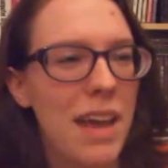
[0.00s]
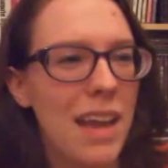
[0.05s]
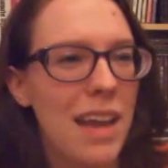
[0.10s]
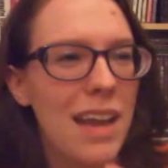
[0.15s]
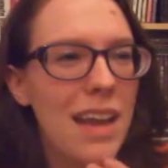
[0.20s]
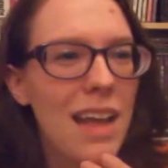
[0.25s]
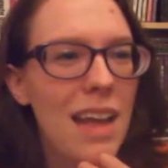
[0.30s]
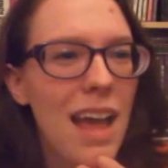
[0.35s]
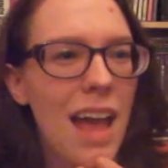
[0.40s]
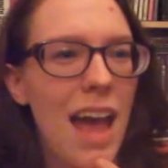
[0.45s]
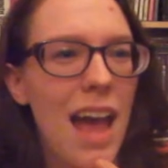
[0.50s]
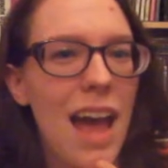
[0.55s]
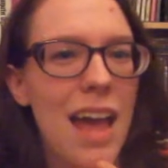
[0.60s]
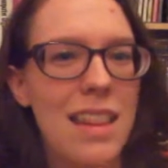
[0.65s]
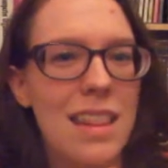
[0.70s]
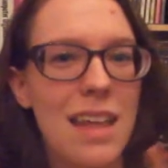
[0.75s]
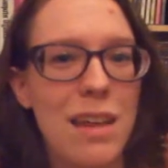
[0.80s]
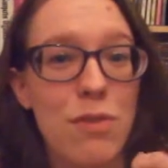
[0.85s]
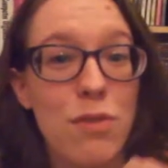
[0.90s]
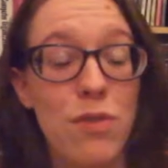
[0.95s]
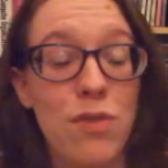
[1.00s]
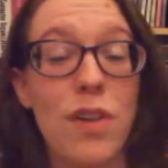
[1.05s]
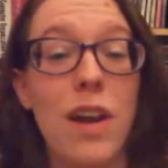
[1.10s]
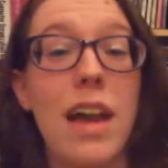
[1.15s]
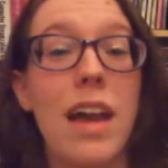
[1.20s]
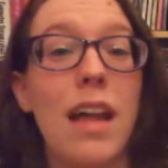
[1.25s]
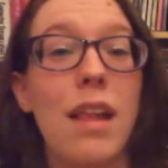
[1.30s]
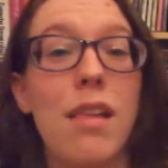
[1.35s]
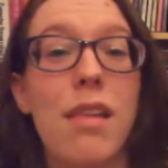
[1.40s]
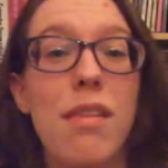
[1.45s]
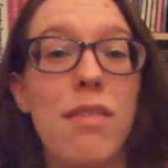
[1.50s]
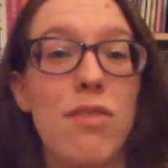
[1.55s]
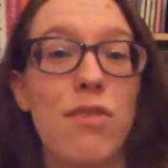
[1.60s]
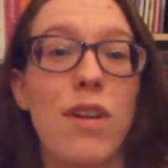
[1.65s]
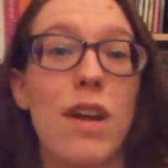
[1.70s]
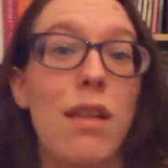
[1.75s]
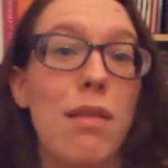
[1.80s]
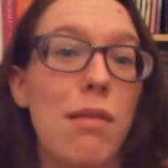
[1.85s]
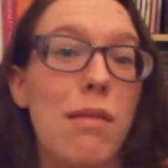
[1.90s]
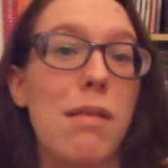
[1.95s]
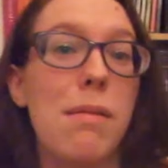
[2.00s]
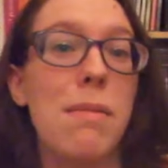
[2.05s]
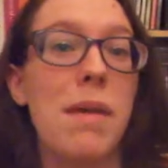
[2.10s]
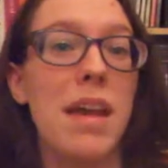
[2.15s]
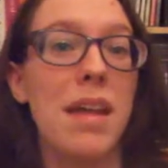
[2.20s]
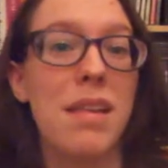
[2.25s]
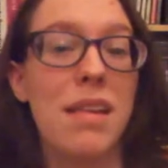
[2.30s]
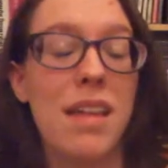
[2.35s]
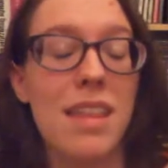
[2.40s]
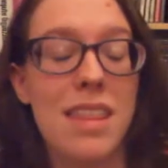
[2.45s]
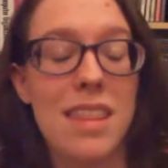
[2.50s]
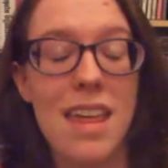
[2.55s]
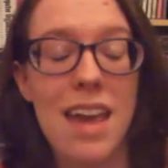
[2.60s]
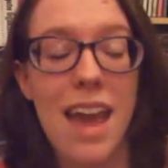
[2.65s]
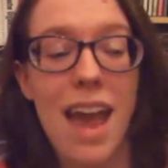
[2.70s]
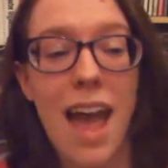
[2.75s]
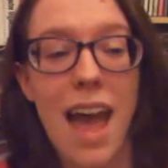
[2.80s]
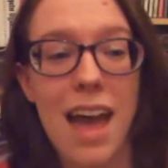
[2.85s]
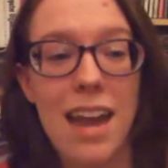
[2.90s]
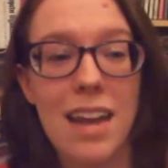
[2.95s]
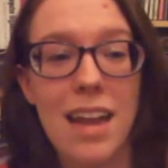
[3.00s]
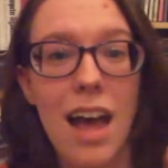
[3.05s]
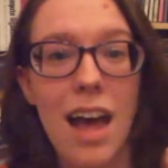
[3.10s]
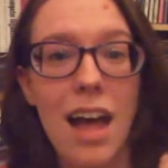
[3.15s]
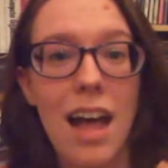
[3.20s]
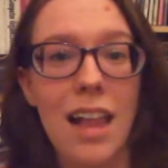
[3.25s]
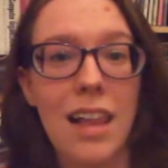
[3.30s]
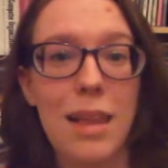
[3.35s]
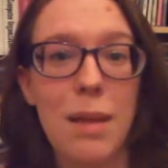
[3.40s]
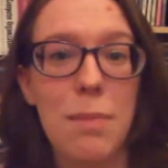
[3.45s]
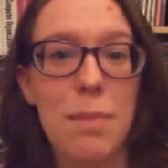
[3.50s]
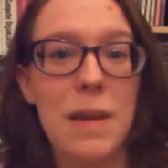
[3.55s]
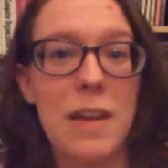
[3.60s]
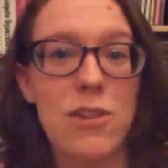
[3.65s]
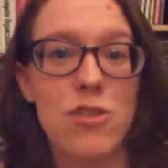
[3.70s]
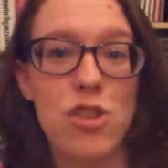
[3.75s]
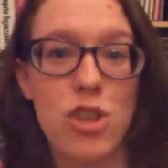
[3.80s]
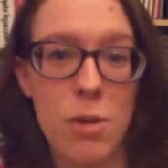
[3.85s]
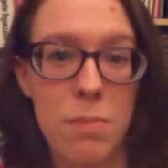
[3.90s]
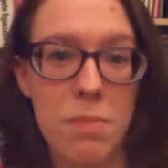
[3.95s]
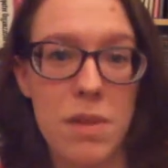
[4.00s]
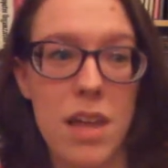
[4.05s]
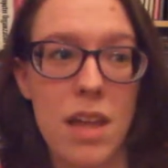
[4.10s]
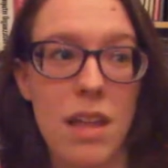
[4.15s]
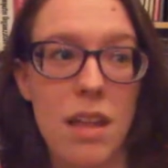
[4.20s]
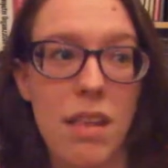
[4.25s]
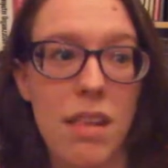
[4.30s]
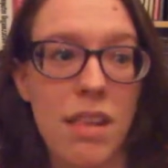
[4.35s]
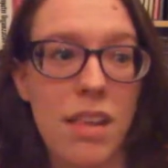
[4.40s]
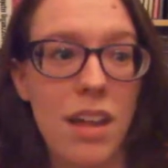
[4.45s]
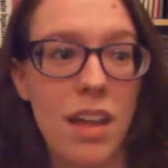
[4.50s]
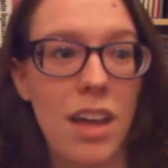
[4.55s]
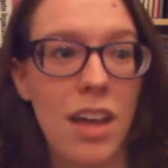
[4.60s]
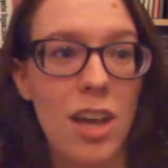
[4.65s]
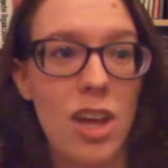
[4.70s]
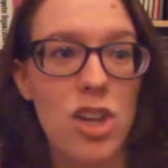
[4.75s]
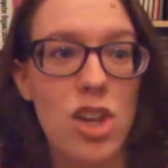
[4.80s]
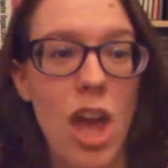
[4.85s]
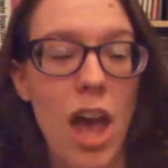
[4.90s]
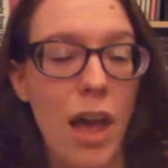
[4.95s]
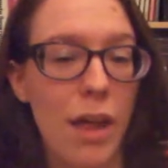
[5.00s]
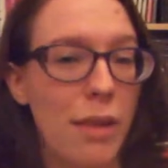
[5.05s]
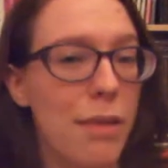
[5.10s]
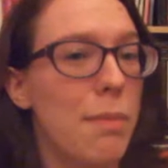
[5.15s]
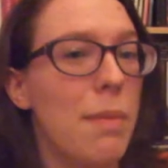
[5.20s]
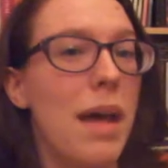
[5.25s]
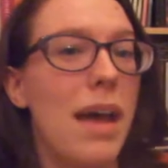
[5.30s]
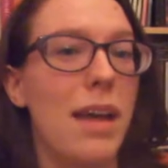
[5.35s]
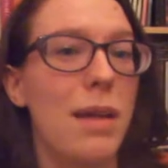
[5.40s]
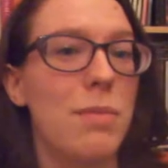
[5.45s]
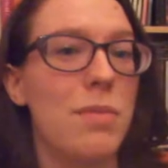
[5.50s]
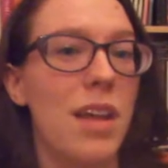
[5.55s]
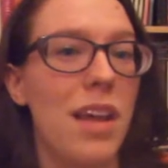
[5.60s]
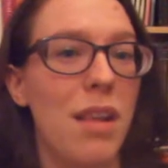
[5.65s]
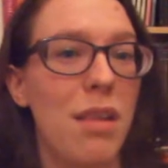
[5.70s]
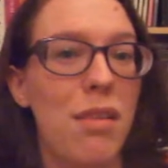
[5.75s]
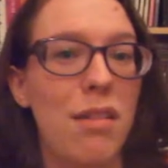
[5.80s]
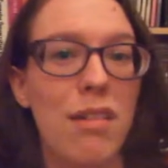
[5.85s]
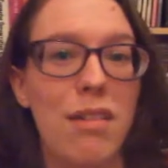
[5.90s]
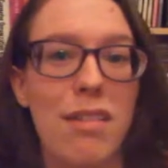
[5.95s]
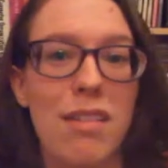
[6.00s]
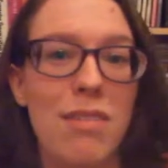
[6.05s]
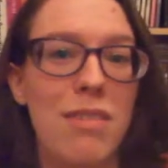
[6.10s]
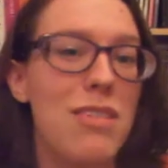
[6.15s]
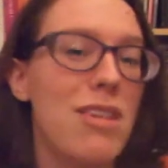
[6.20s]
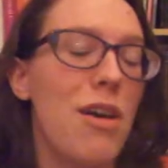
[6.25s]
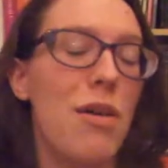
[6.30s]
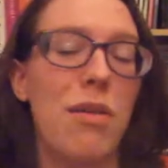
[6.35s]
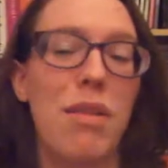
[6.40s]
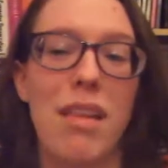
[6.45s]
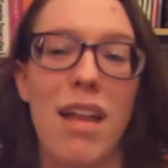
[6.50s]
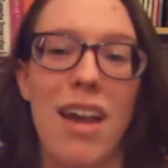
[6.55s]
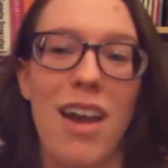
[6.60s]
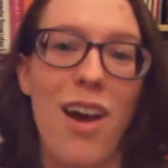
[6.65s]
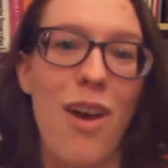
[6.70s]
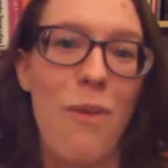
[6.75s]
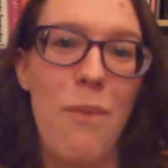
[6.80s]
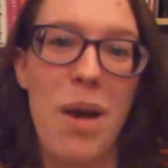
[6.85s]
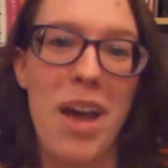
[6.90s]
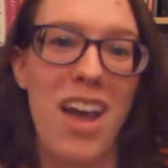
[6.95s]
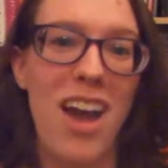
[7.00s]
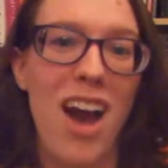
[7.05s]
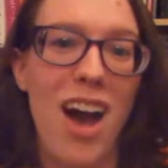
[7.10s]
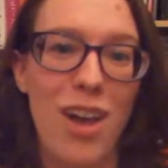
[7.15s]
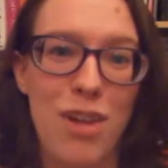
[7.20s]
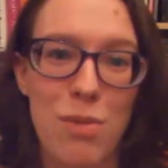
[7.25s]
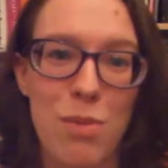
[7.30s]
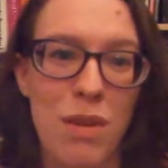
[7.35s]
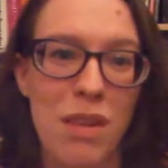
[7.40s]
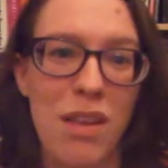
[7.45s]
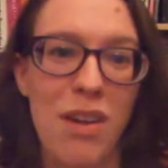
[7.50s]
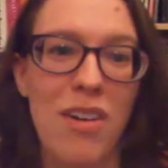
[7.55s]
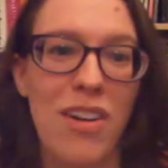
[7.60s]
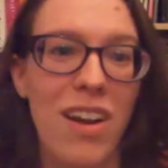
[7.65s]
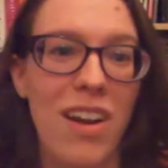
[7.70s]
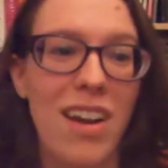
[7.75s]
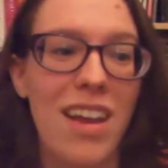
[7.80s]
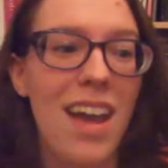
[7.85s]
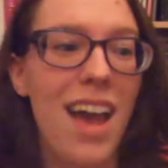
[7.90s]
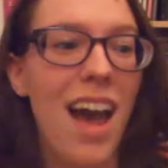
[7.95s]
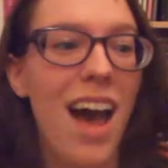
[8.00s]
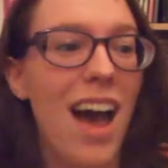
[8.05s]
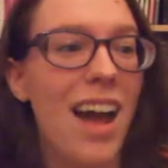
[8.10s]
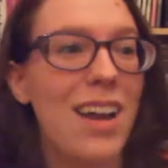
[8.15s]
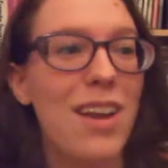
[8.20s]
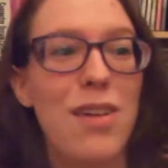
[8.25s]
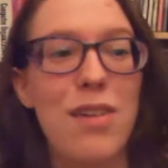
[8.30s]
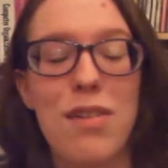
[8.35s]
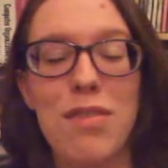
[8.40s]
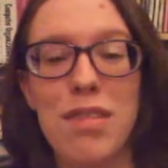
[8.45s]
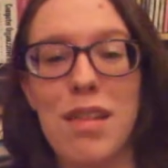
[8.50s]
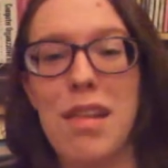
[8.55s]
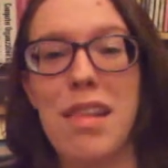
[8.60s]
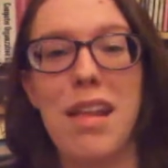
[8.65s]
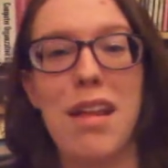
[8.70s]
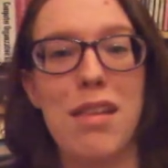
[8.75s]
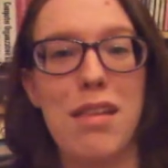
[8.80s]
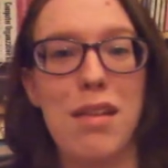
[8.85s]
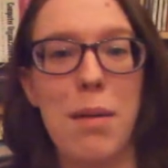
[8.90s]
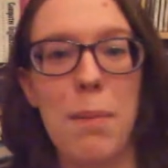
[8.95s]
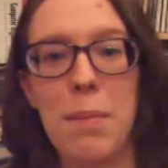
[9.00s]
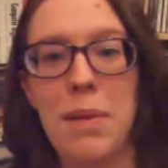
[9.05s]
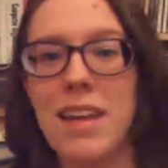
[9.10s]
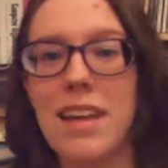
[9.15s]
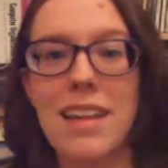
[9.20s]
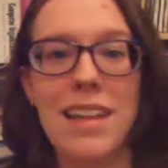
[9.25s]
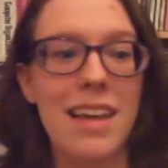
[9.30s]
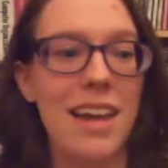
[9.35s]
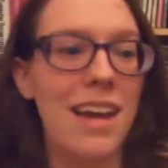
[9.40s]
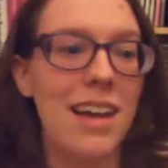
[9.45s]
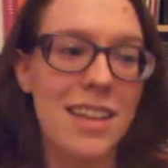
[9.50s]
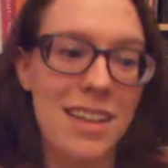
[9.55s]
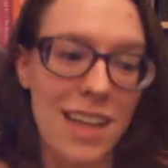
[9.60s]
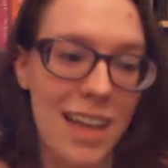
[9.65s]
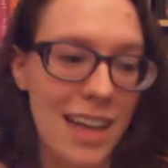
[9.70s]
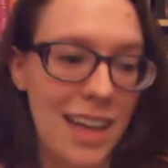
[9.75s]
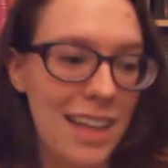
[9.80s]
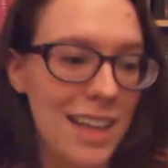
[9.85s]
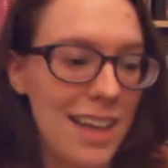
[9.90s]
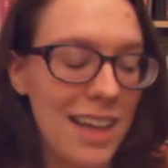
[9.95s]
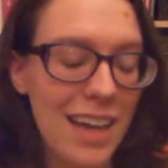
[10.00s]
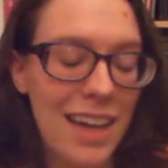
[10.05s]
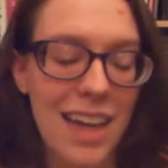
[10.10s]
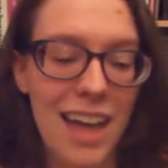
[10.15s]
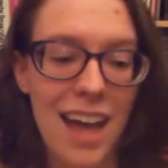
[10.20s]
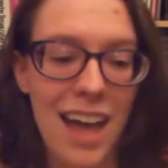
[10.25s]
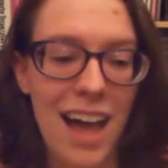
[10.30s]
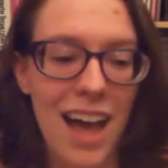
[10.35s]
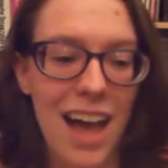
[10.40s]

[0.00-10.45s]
paint. And then France was amazing. They had Olympic gymnasts as backup dancers, which I was like, oh my gosh, what's going on? I know if this sounds completely unlikely,